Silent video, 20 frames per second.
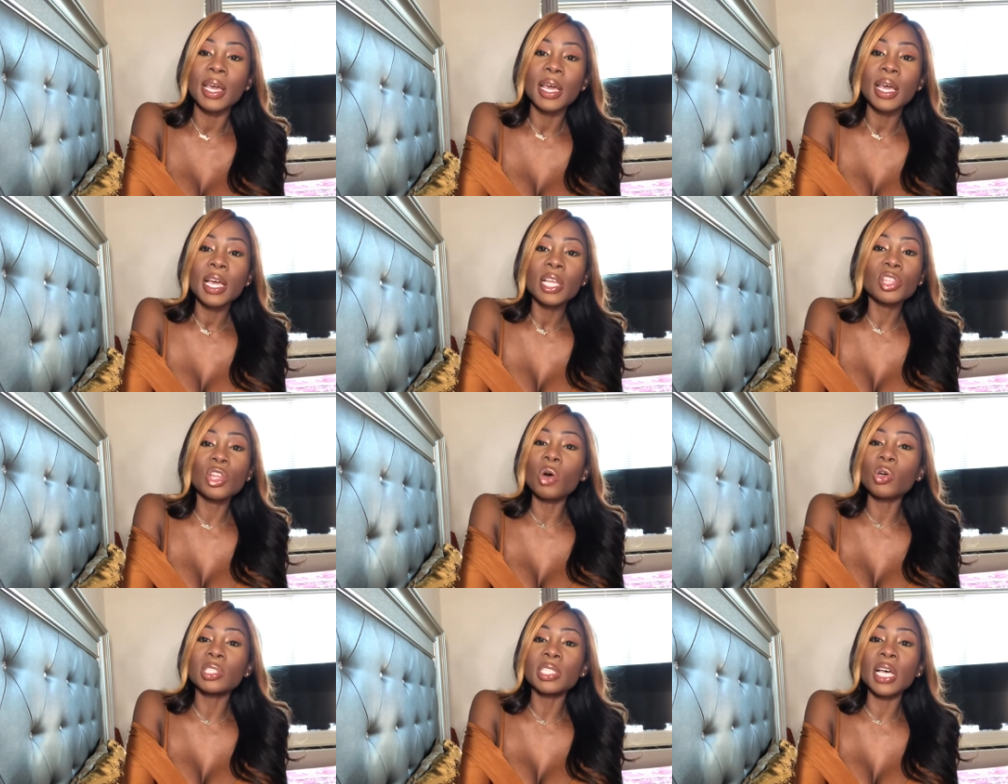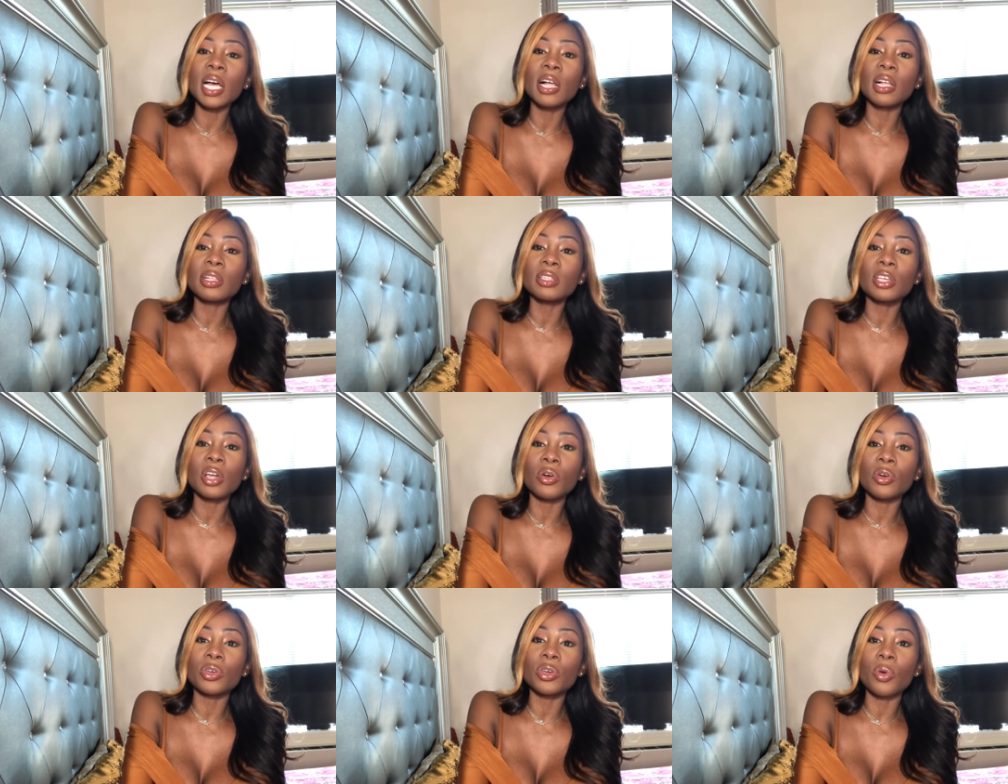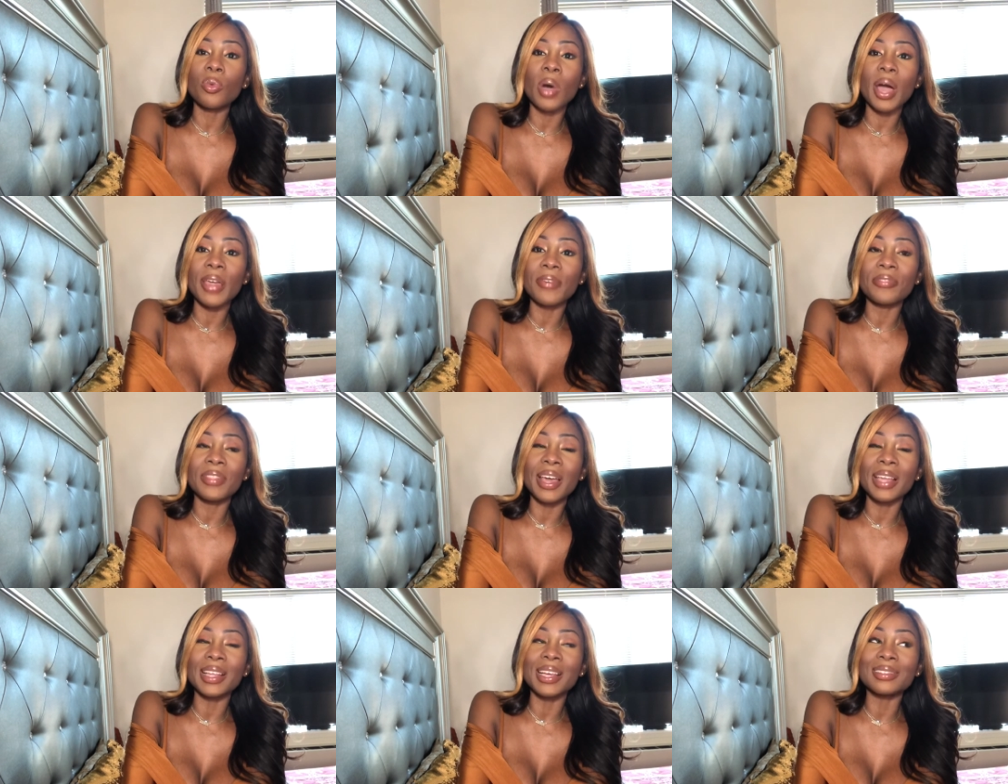don't tell your wife
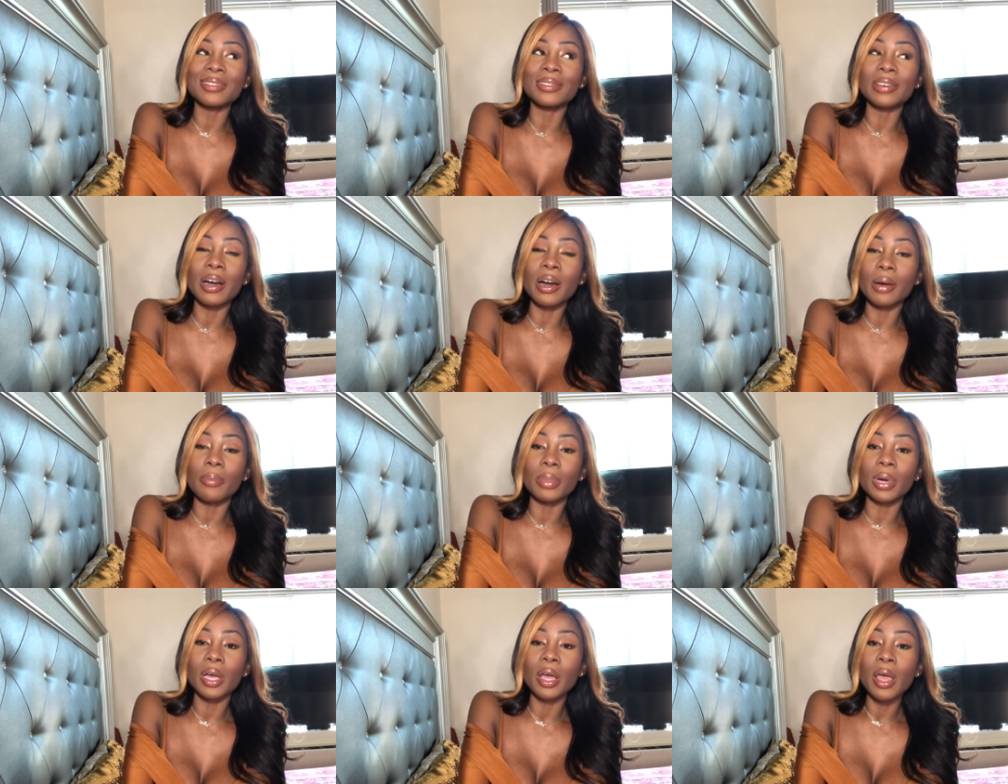that. That's dumb.